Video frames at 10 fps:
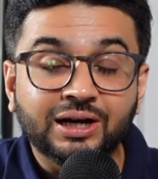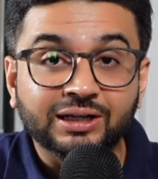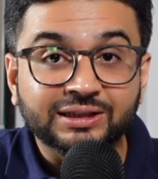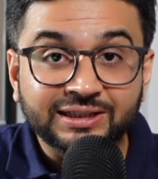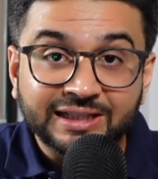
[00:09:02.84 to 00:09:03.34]

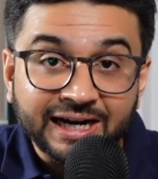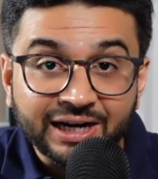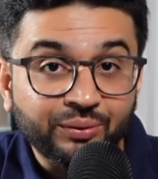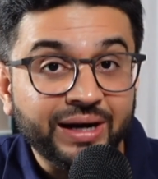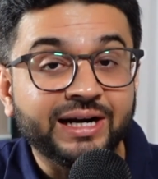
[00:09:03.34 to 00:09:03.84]
the dead
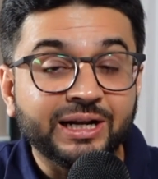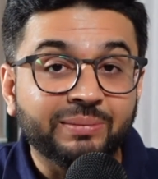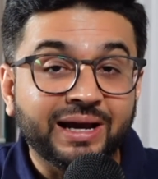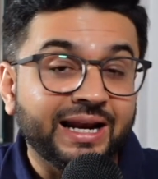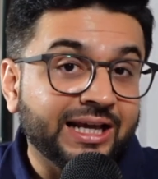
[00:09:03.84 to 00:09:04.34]
inventory
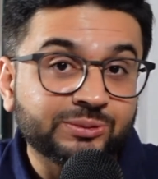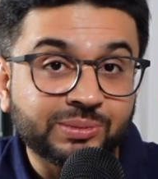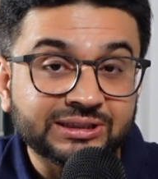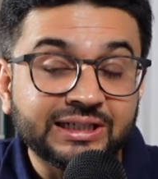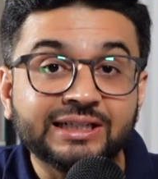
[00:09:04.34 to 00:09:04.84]
by an X
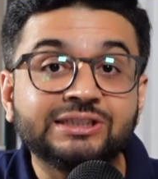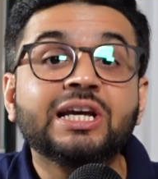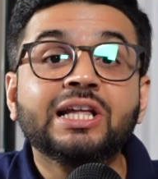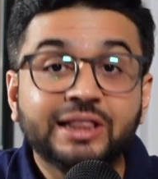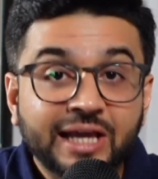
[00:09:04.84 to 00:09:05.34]
percentage,
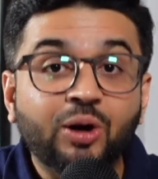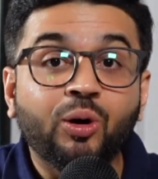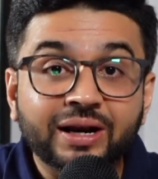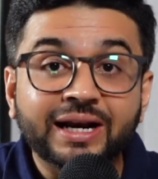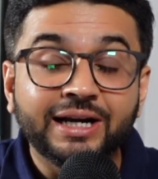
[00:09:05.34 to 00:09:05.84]
they
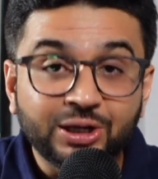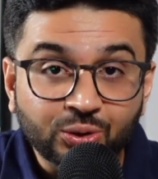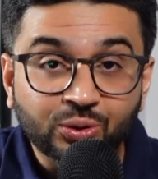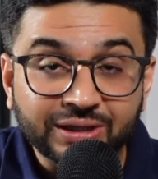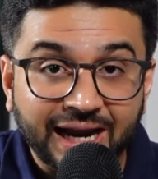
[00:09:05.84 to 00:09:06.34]
already
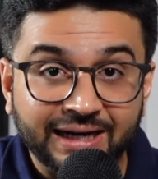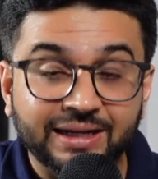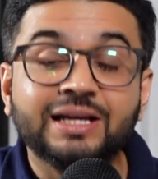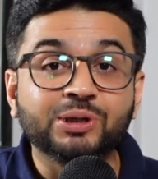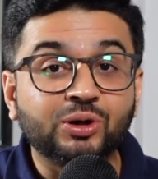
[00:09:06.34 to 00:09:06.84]
know that.
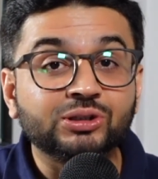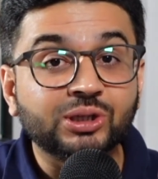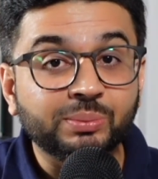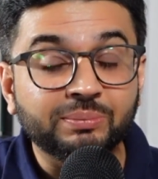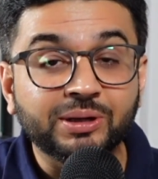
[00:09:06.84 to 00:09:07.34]
Because your
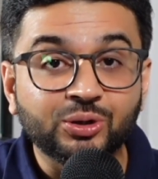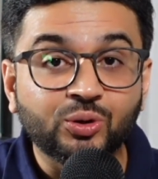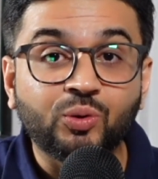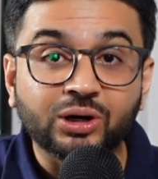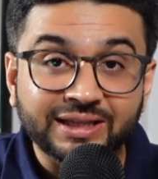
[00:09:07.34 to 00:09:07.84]
people know
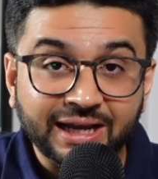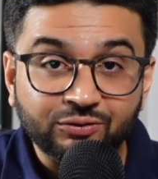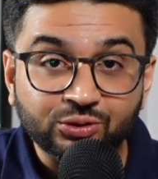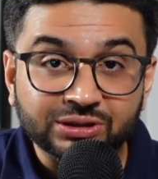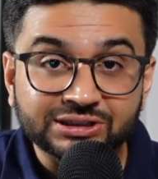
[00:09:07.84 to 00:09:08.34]
what they have
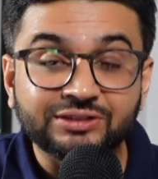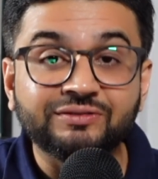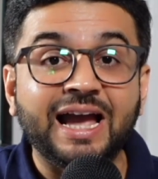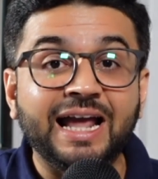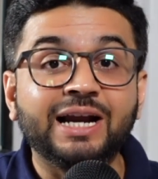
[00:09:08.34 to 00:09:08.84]
to achieve
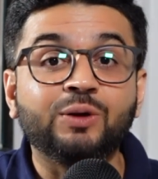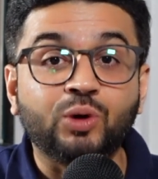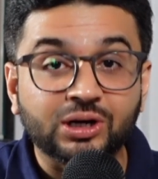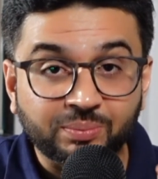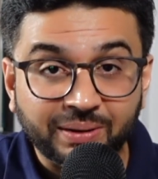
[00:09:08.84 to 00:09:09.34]
and at
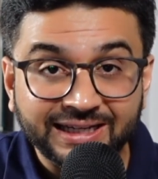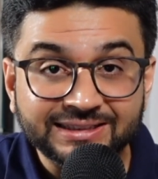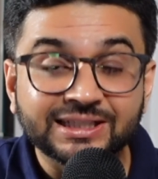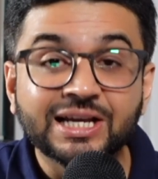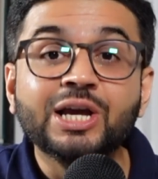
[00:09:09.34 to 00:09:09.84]
what
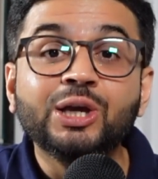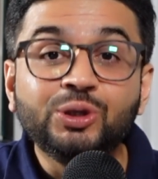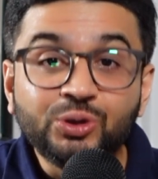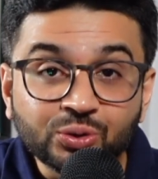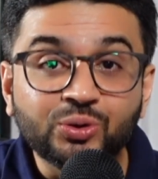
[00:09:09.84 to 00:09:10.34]
price,
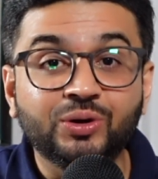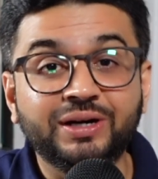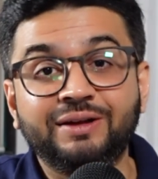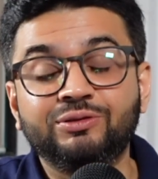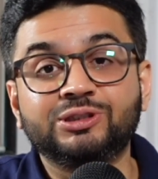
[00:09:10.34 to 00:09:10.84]
you don't
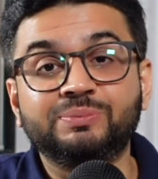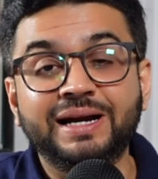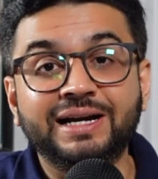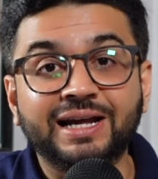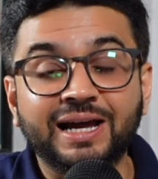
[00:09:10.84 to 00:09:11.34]
have to
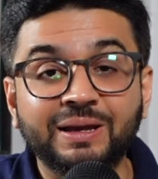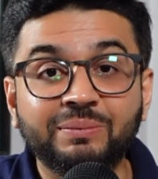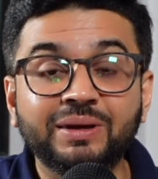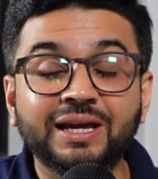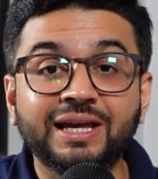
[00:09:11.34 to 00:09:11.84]
spend
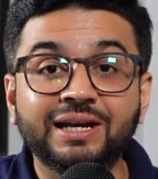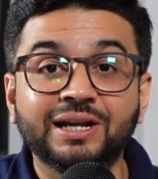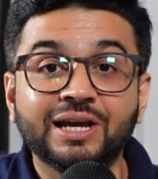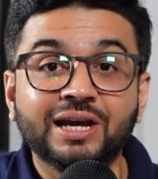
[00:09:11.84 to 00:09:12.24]
time in